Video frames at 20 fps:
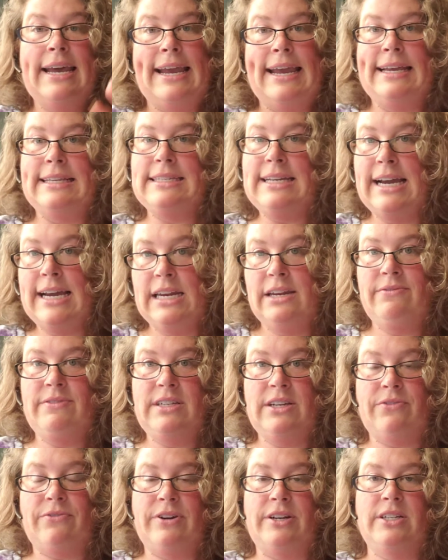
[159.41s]
It's kind of
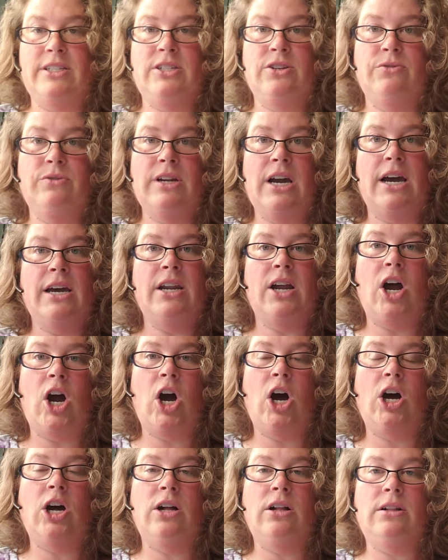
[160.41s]
different. So not
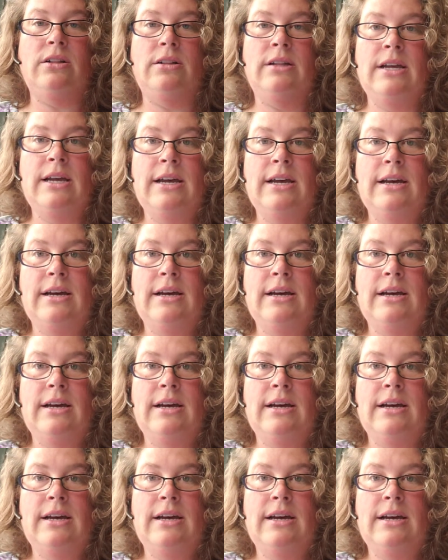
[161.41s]
all